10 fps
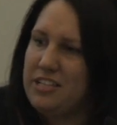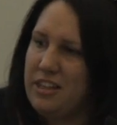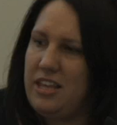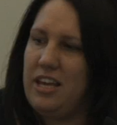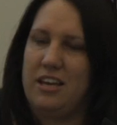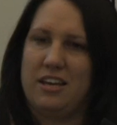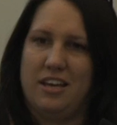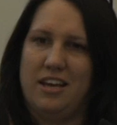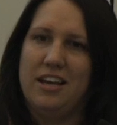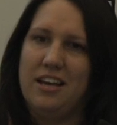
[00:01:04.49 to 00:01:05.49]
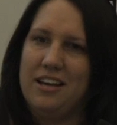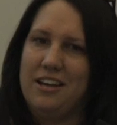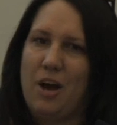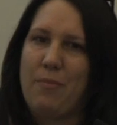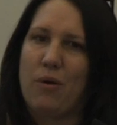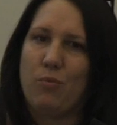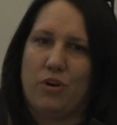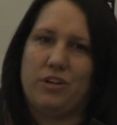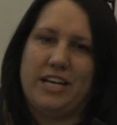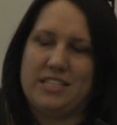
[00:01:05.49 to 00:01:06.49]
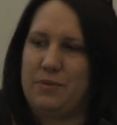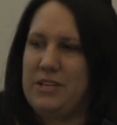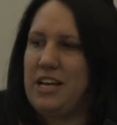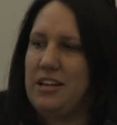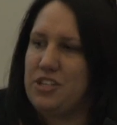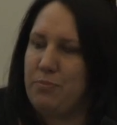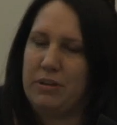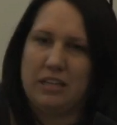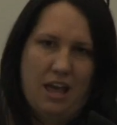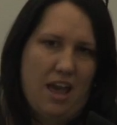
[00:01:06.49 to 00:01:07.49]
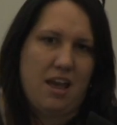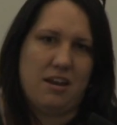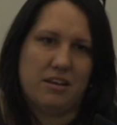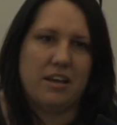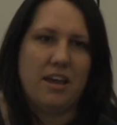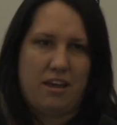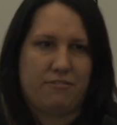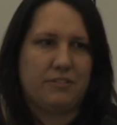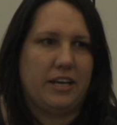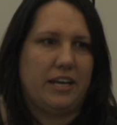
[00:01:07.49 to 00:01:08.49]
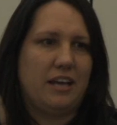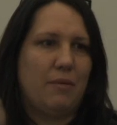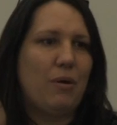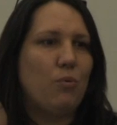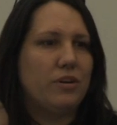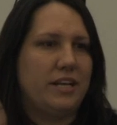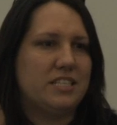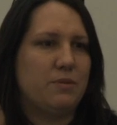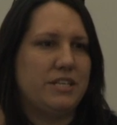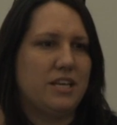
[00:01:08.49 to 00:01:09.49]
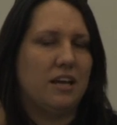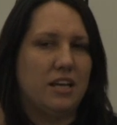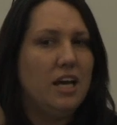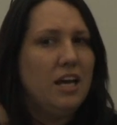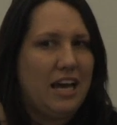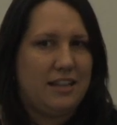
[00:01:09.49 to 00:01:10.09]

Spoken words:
To think about what needs to be done, to plan carefully about what needs to be done.